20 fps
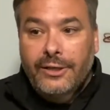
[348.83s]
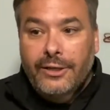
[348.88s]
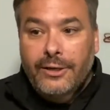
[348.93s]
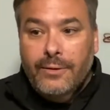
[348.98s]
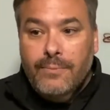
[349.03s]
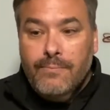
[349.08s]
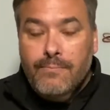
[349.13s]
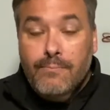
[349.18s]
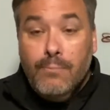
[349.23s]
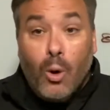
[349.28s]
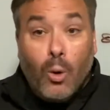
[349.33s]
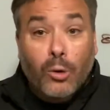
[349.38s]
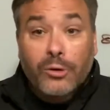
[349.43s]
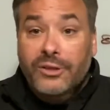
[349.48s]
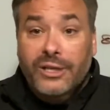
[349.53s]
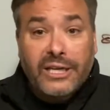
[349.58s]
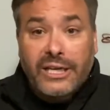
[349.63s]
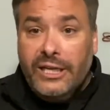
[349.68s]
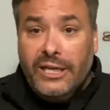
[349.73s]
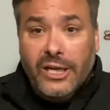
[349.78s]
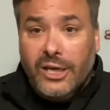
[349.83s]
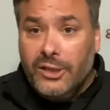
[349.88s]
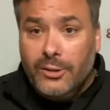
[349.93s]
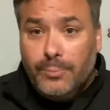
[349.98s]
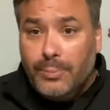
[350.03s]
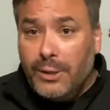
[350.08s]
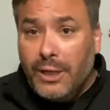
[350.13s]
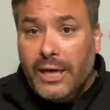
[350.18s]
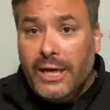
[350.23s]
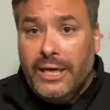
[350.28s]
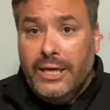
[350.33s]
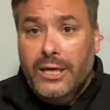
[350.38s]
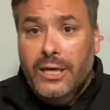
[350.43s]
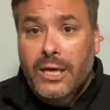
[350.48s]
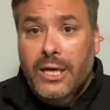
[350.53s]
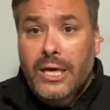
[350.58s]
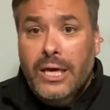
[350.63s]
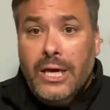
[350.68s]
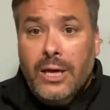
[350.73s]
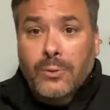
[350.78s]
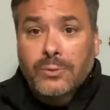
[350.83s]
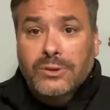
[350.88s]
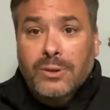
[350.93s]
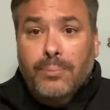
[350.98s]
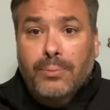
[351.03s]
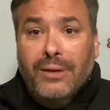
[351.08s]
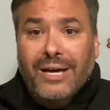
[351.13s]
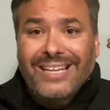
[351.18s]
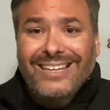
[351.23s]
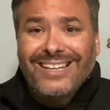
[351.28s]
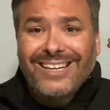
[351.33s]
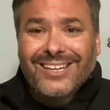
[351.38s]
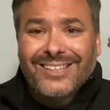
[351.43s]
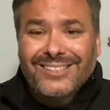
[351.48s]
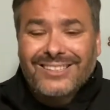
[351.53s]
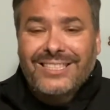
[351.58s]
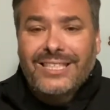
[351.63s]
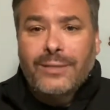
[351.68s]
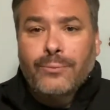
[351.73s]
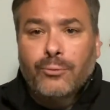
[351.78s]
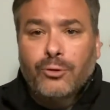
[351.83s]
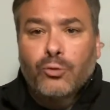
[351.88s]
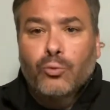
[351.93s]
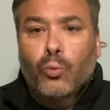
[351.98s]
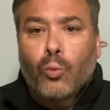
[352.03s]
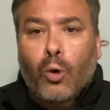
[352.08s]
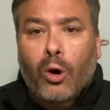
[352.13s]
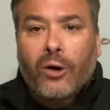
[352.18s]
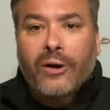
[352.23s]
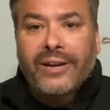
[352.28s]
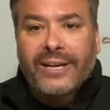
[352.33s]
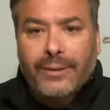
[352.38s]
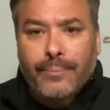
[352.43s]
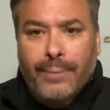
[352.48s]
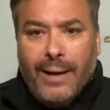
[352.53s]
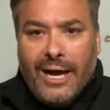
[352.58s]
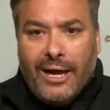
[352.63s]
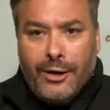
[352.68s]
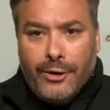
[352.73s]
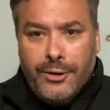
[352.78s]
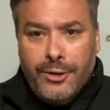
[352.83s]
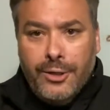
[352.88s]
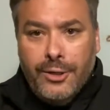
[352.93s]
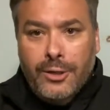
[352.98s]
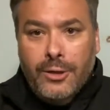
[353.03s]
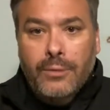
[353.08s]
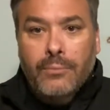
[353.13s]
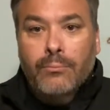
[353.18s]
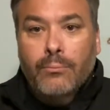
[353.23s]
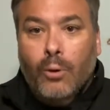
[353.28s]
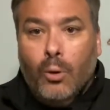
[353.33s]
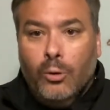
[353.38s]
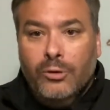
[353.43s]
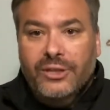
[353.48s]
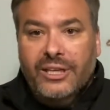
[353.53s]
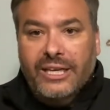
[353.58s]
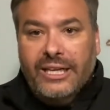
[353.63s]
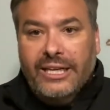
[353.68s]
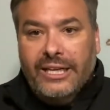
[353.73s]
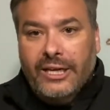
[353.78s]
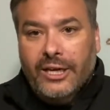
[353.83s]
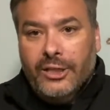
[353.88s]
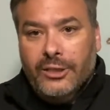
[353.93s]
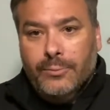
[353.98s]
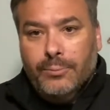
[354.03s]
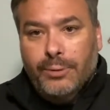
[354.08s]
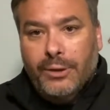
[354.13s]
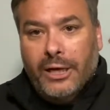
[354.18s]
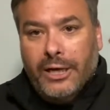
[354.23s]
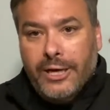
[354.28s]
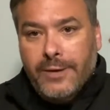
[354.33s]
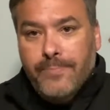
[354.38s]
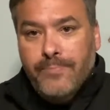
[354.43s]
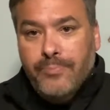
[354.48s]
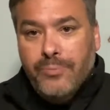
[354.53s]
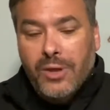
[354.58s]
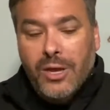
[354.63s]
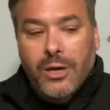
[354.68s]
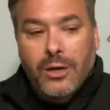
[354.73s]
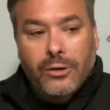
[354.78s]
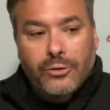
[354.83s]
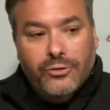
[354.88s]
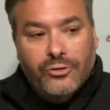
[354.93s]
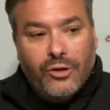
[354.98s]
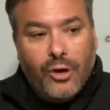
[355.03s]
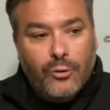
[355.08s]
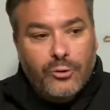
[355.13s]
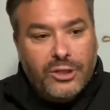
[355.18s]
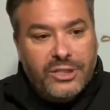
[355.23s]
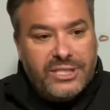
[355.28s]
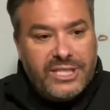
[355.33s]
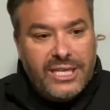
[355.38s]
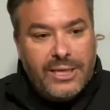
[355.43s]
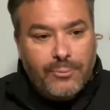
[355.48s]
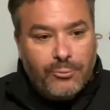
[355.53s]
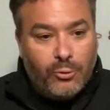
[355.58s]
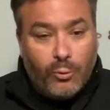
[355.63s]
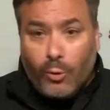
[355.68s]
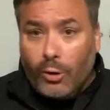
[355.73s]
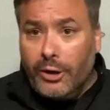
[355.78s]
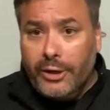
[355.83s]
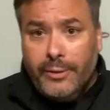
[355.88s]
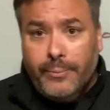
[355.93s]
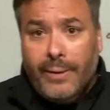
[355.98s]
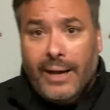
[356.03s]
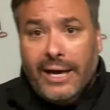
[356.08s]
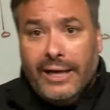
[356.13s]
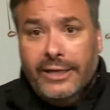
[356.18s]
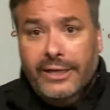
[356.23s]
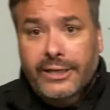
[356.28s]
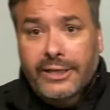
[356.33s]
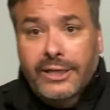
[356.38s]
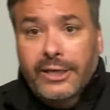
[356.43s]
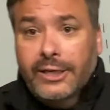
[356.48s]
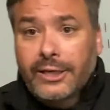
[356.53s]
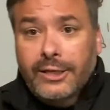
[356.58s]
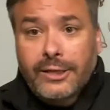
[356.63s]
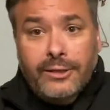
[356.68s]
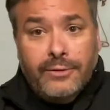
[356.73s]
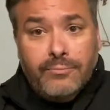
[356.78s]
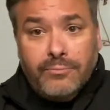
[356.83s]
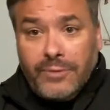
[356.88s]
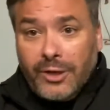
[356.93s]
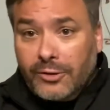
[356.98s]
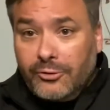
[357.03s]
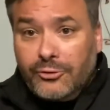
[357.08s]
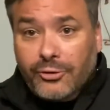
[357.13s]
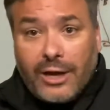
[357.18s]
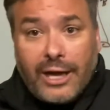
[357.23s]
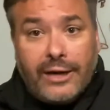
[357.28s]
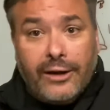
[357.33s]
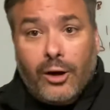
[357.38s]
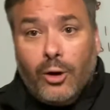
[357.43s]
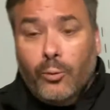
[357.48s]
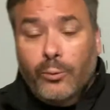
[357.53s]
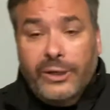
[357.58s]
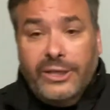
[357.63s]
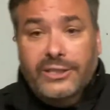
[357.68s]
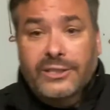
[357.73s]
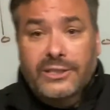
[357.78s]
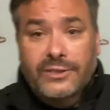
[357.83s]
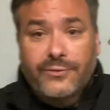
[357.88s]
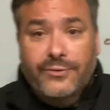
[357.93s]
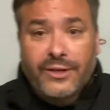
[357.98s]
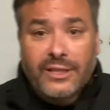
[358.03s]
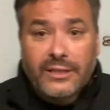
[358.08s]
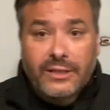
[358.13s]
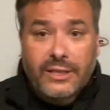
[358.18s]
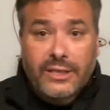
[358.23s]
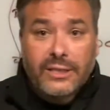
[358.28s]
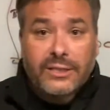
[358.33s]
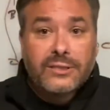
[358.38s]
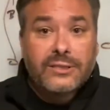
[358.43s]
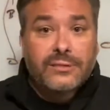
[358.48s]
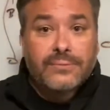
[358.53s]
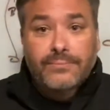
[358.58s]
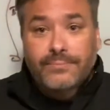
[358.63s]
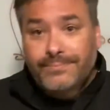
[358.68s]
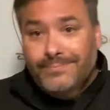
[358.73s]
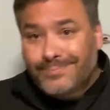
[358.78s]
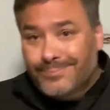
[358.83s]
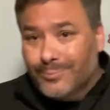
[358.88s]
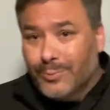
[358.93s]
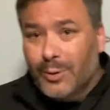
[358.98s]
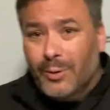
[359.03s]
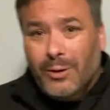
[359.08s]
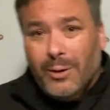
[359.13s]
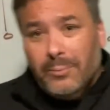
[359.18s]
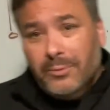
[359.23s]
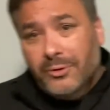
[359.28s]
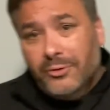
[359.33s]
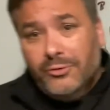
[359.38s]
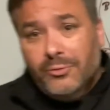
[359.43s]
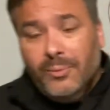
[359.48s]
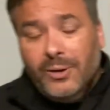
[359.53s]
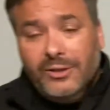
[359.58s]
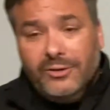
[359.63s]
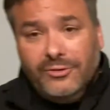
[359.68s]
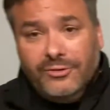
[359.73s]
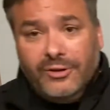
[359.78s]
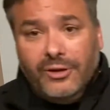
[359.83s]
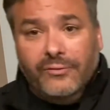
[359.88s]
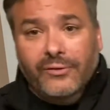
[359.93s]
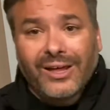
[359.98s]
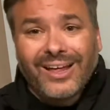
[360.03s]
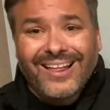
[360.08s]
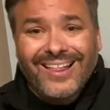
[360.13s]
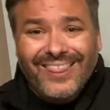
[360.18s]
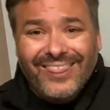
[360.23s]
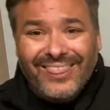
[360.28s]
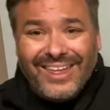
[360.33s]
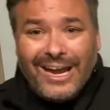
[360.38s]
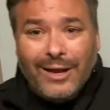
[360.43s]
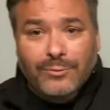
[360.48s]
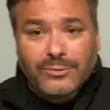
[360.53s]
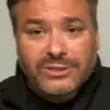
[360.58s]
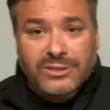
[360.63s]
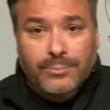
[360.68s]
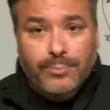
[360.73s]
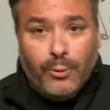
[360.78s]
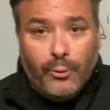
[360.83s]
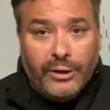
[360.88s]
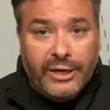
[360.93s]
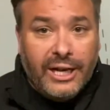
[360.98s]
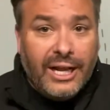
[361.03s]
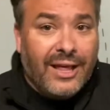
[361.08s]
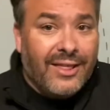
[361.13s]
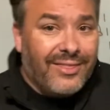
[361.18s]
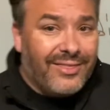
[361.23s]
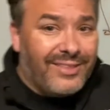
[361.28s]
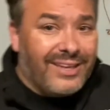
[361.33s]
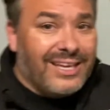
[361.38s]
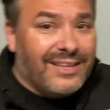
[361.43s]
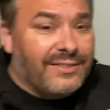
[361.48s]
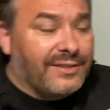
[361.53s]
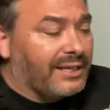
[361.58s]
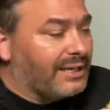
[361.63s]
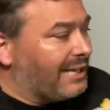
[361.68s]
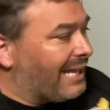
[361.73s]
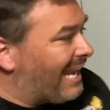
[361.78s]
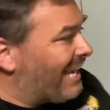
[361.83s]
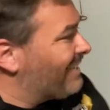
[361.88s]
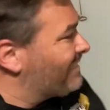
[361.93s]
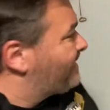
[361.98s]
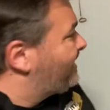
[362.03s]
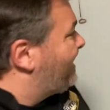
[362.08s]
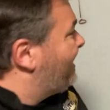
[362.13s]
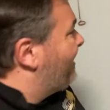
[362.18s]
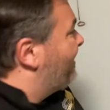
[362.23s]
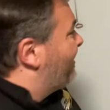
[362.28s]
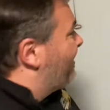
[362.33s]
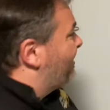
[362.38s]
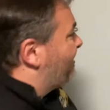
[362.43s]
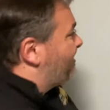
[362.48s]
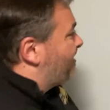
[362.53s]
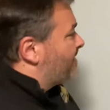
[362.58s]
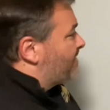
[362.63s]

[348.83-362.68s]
more than any other play. It was a play the other team was worried about more than any other play. So the team's worried about it. They're trying all week to defend this. We were able to do some other stuff. That was the point. Then the last key to this is